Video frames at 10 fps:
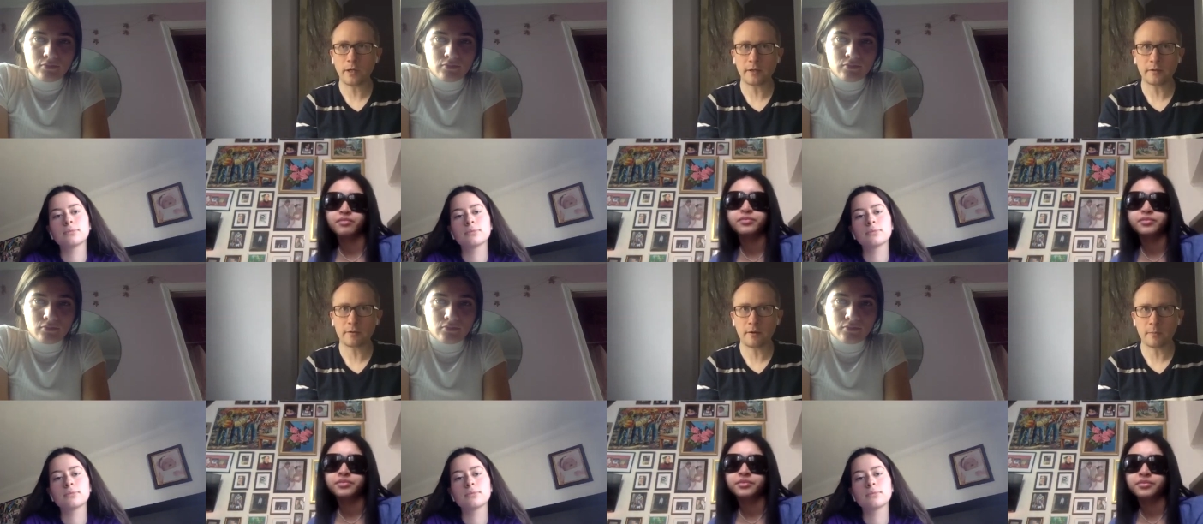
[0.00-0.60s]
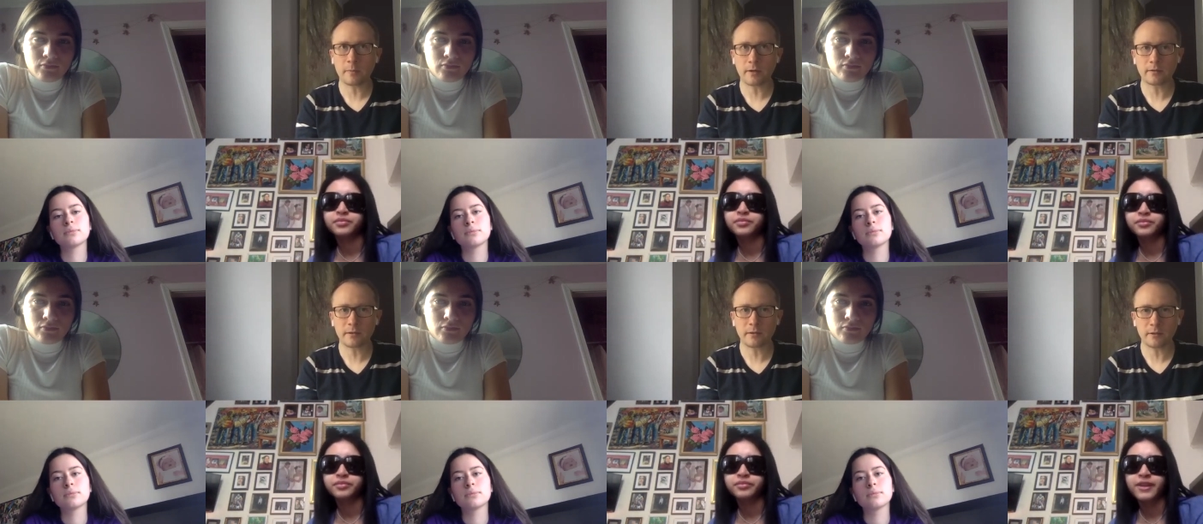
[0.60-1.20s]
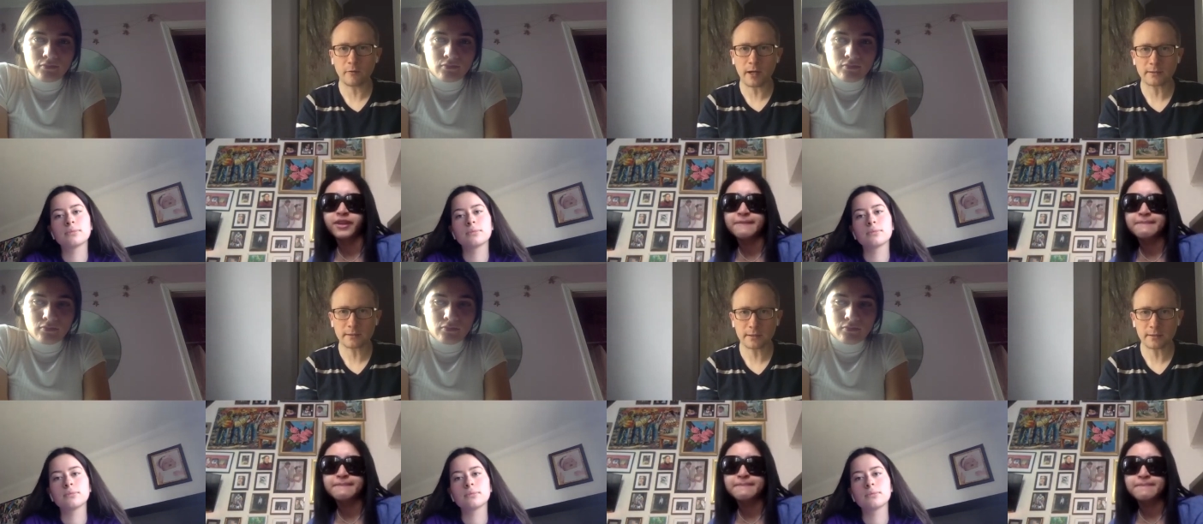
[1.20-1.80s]
Speaker 1: had thought about the
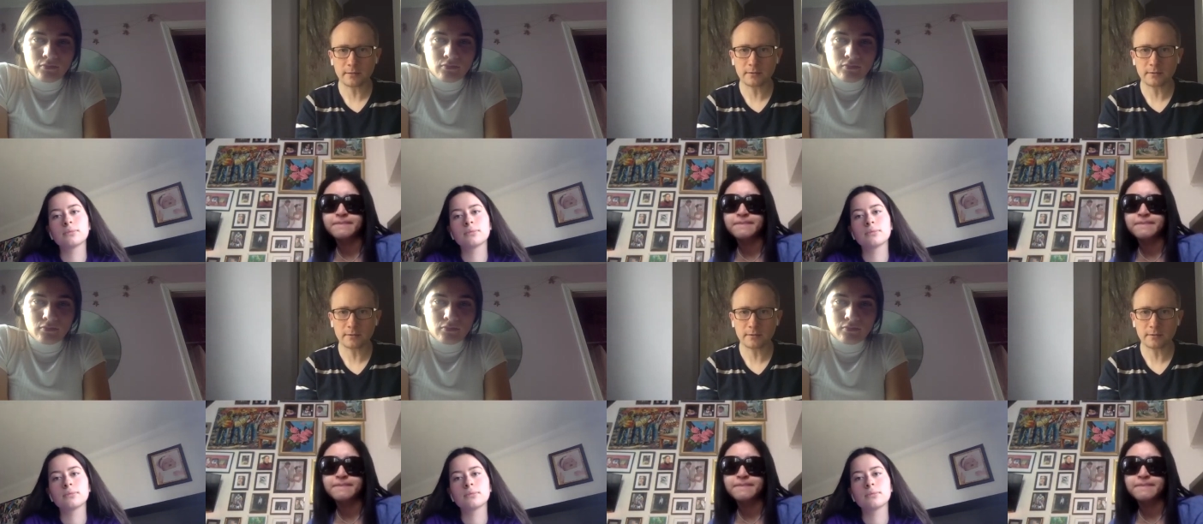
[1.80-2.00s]
Degrassi